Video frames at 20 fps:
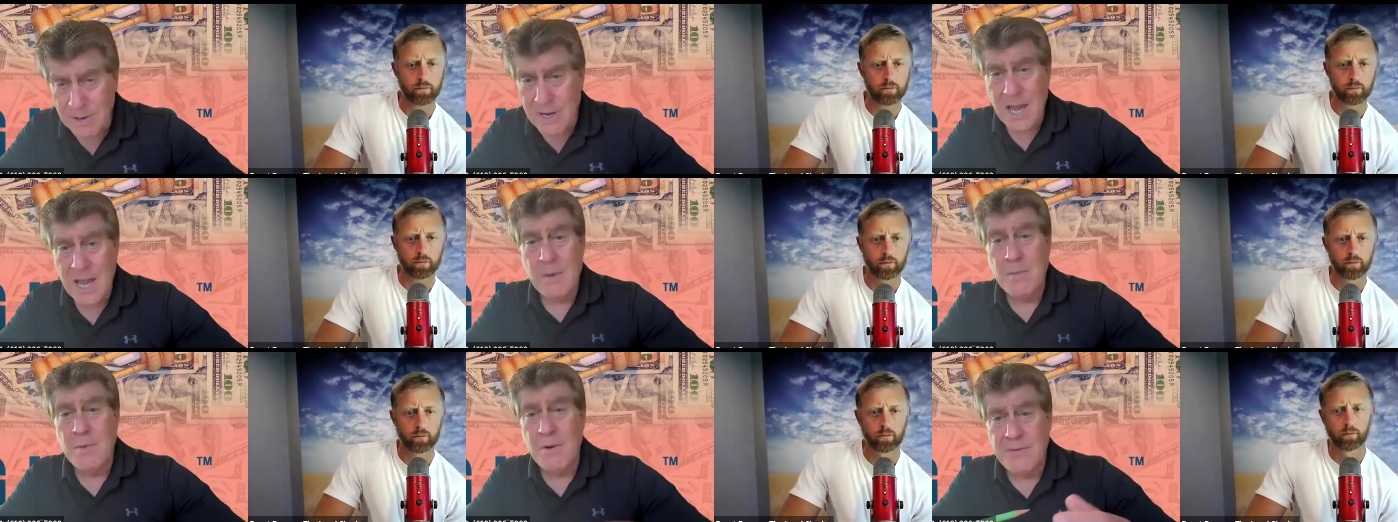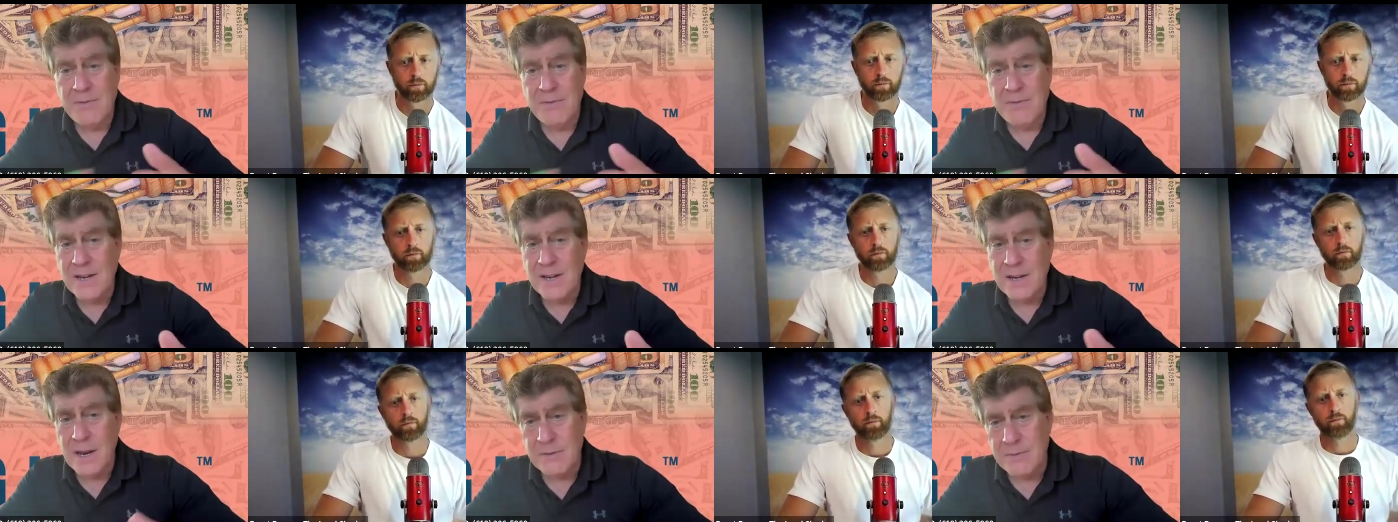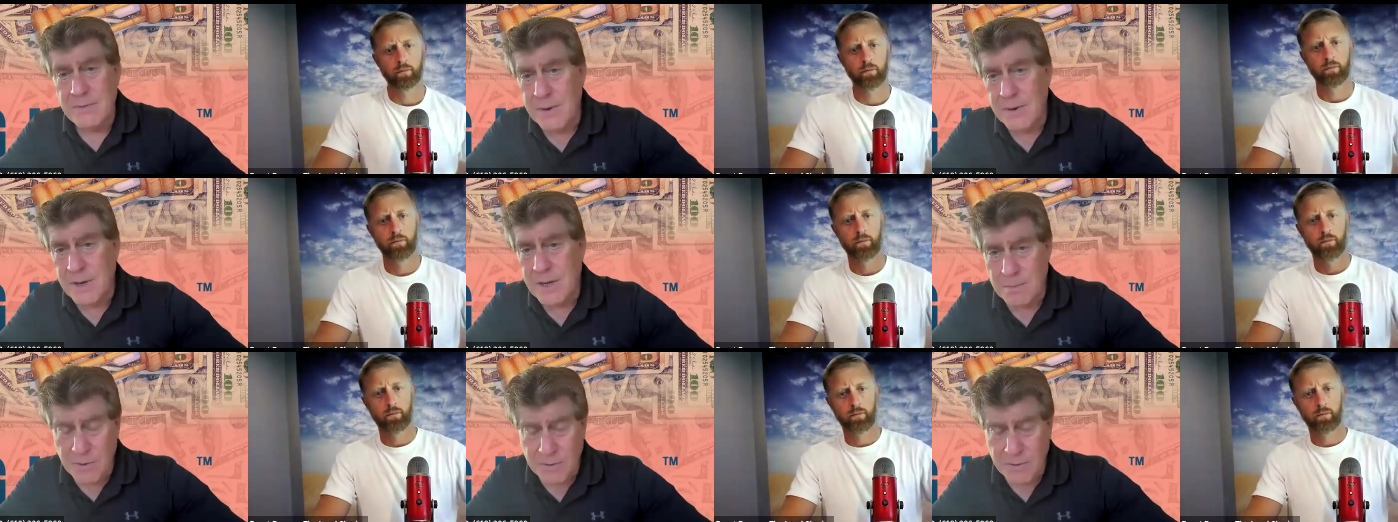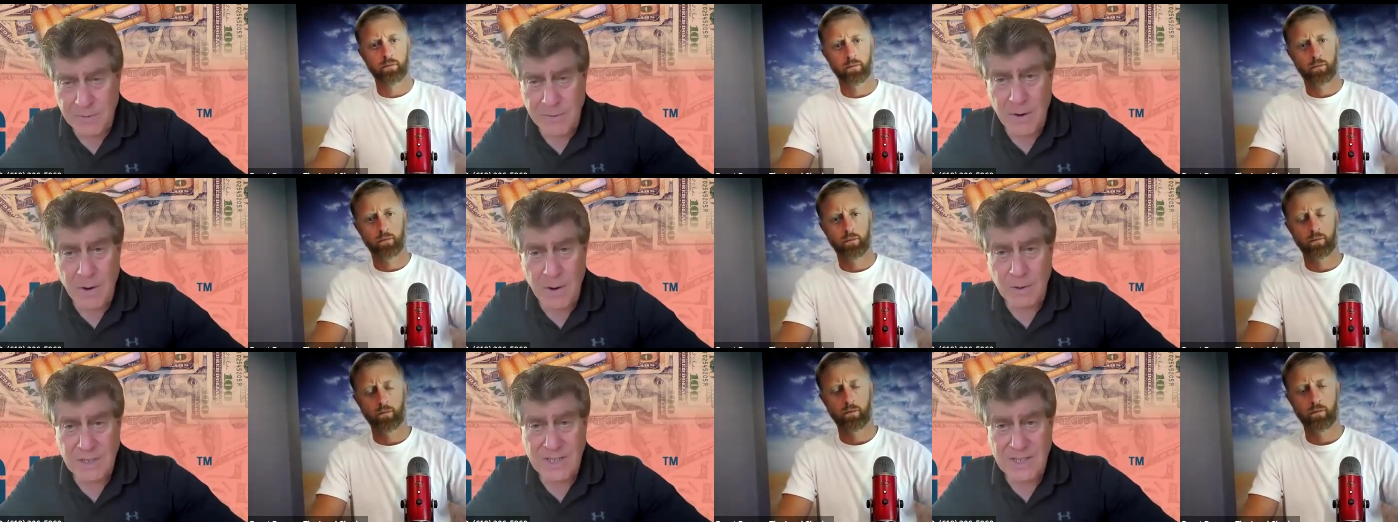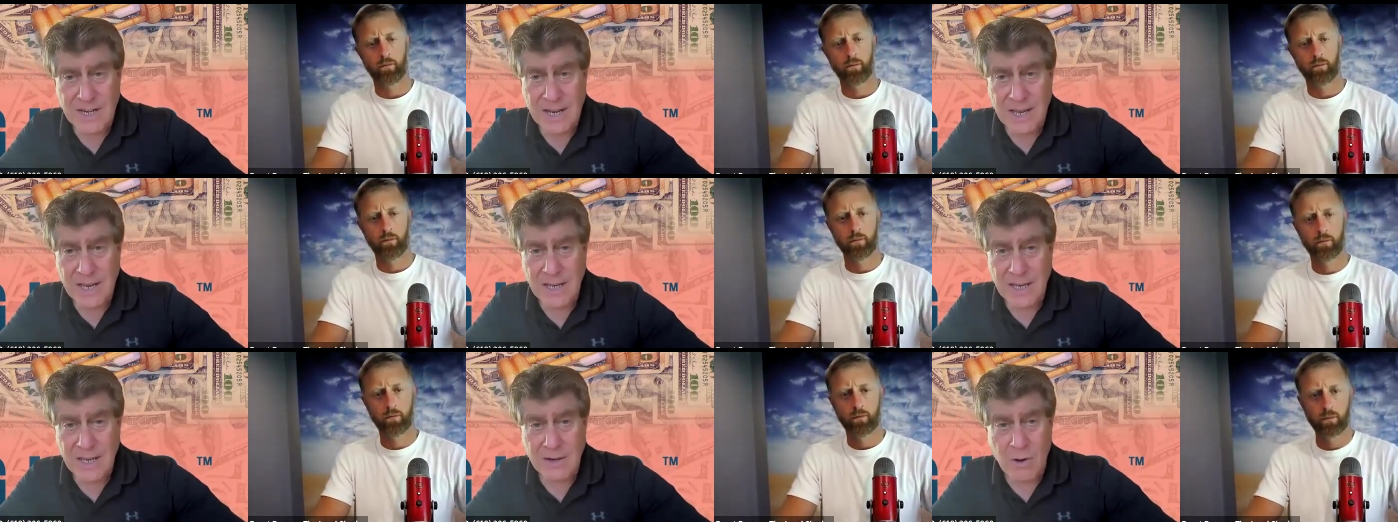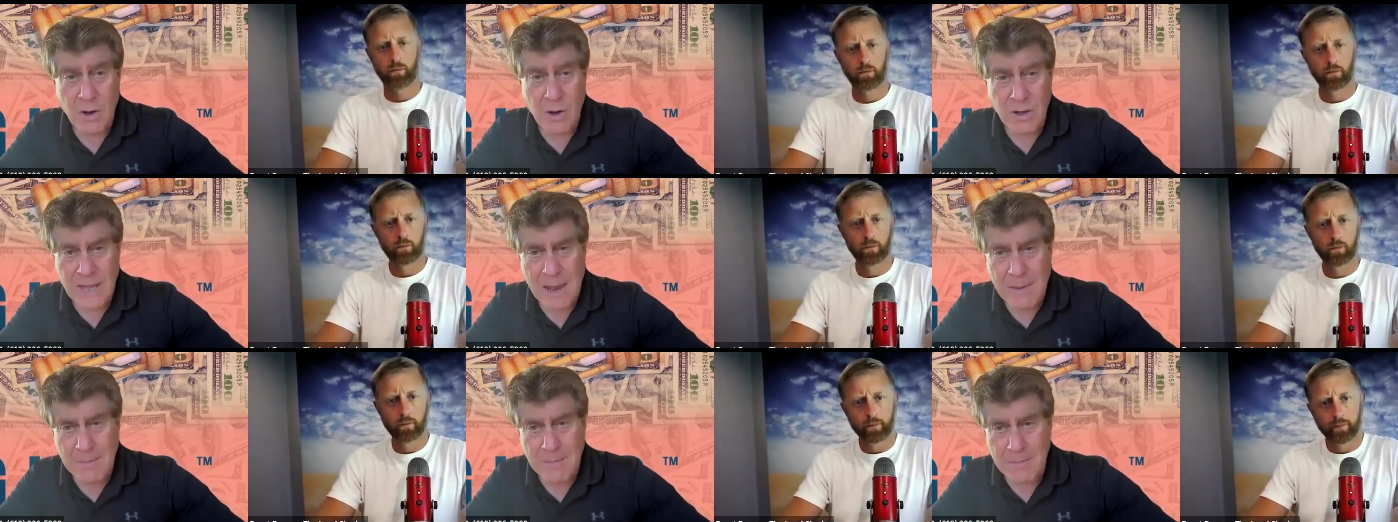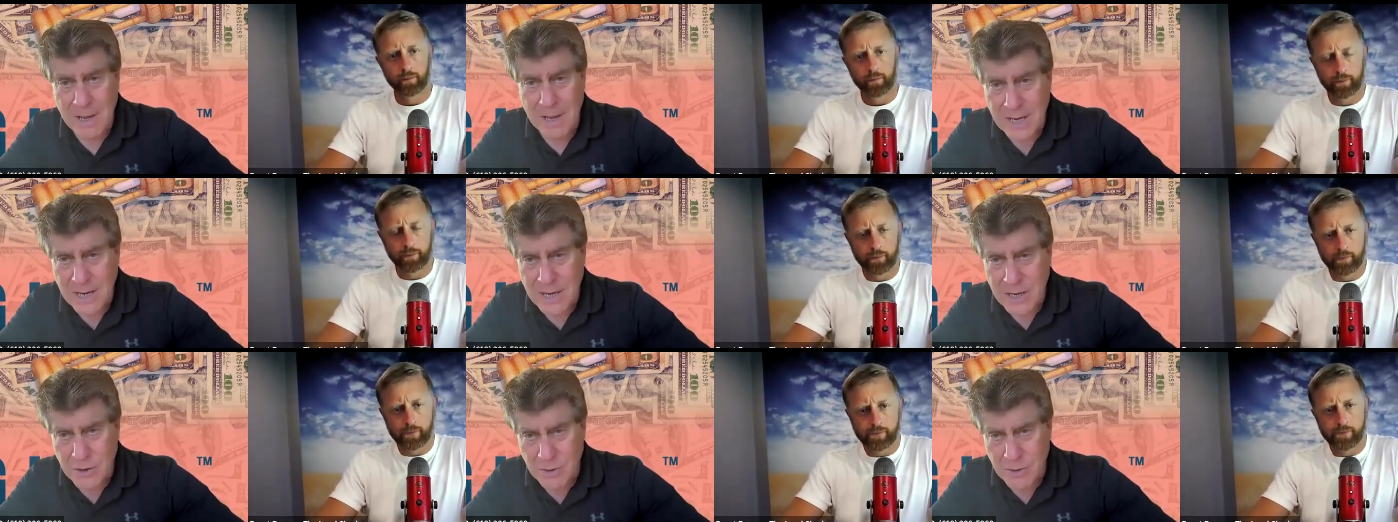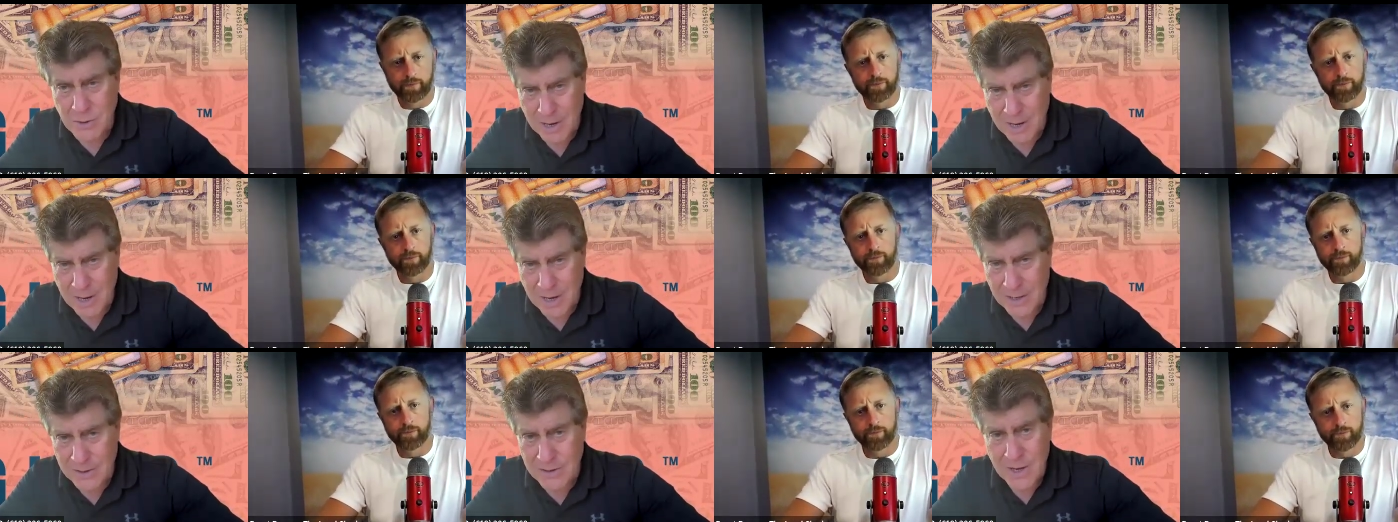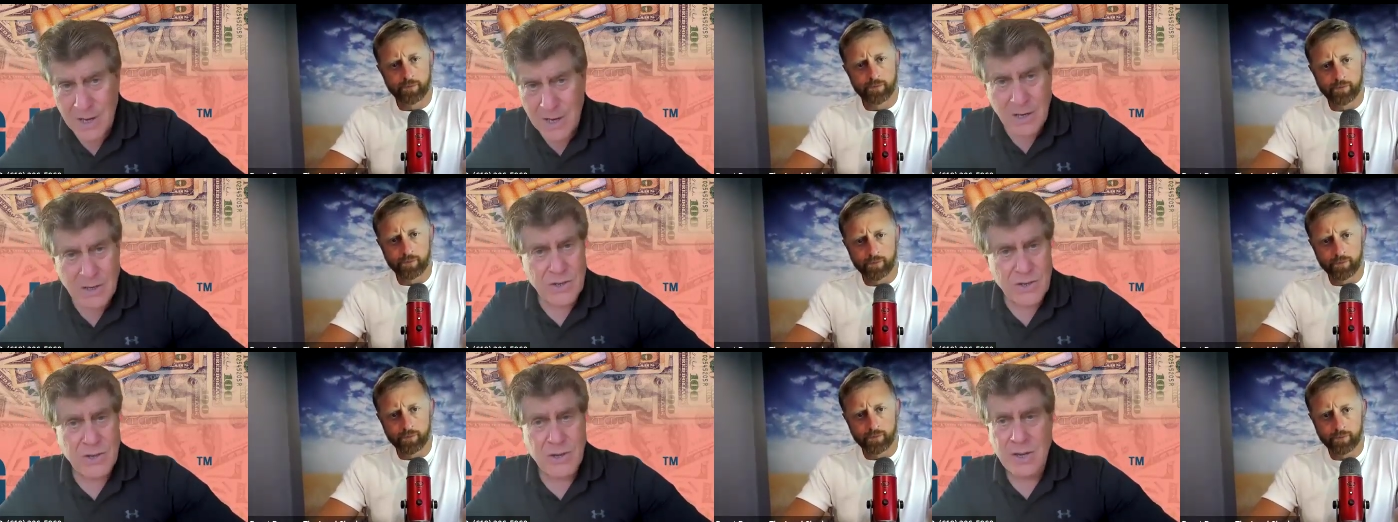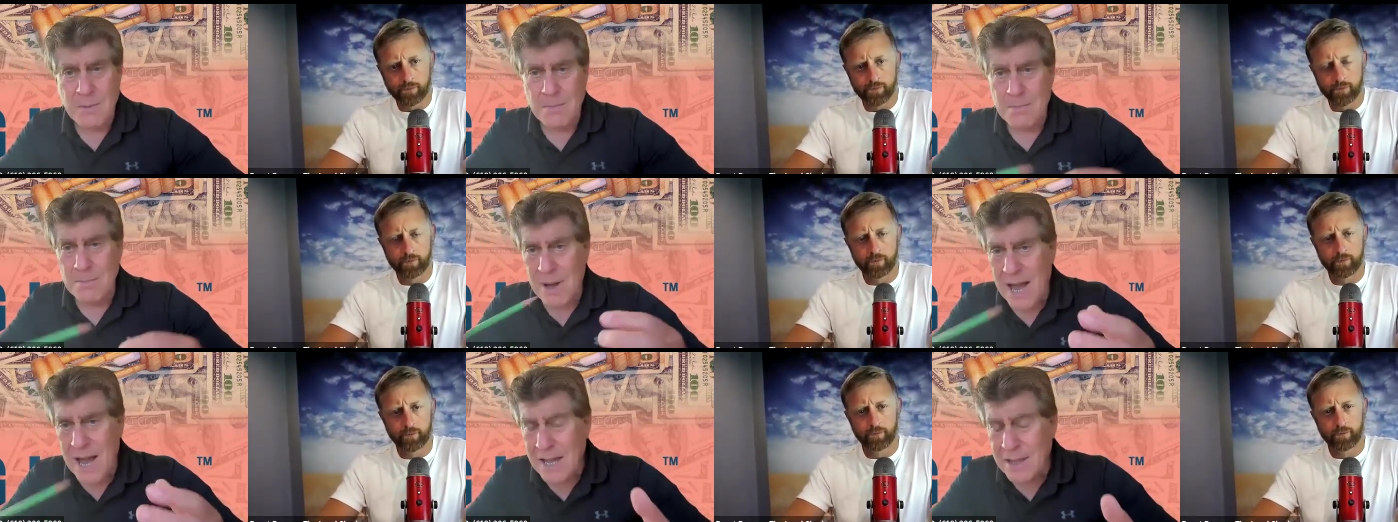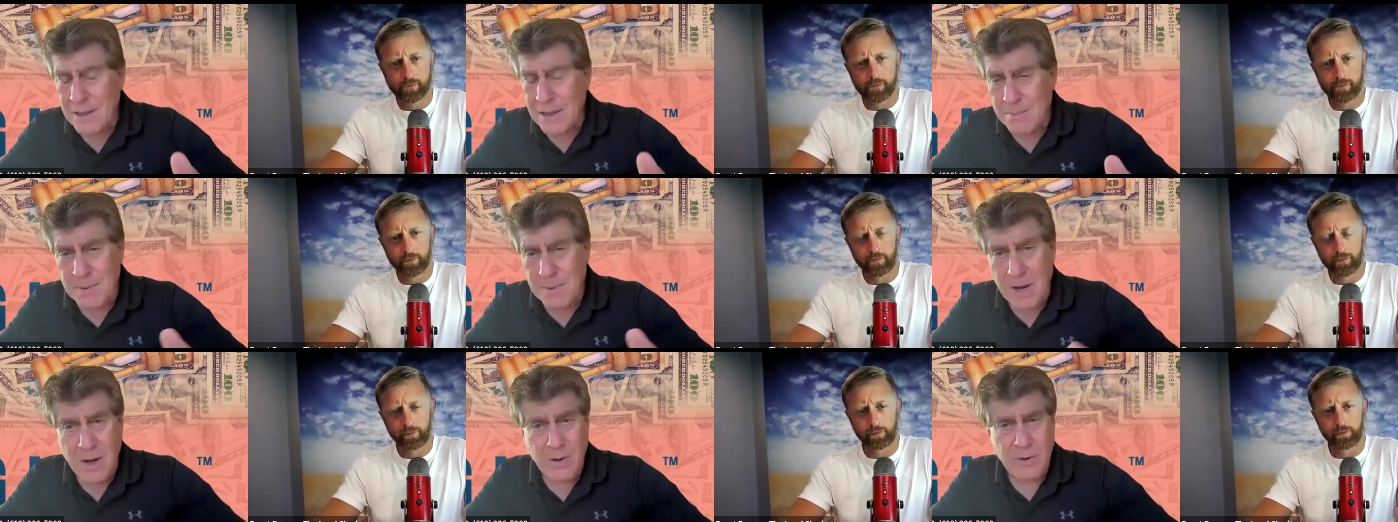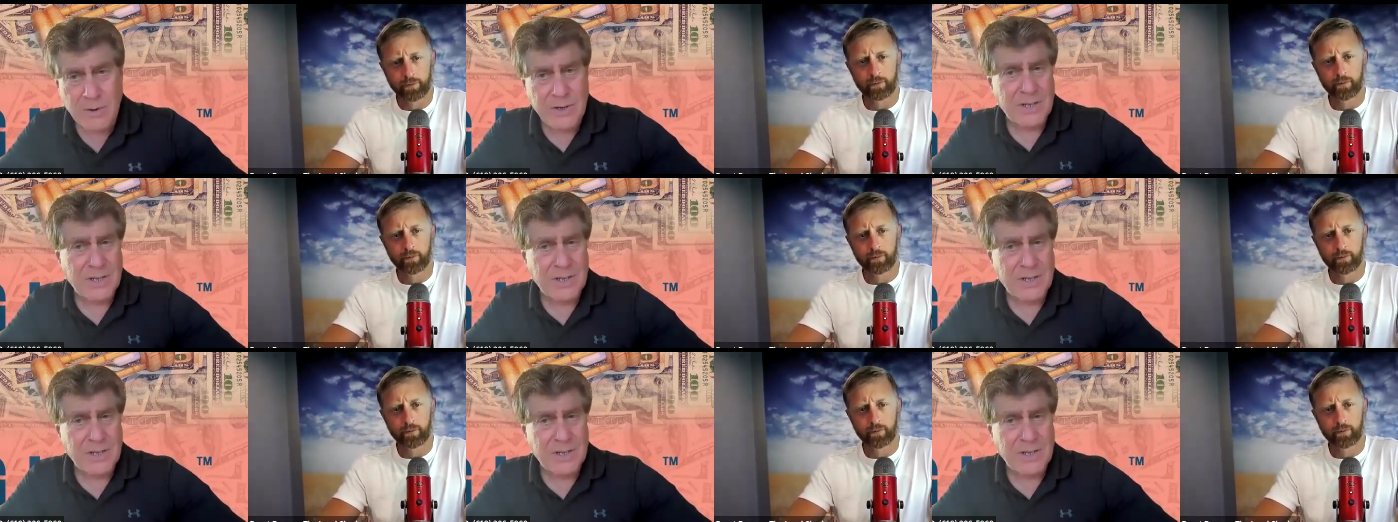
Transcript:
Speaker 1: and we'll find out if we can move forward today and get all that money in your hand so you can buy the boat,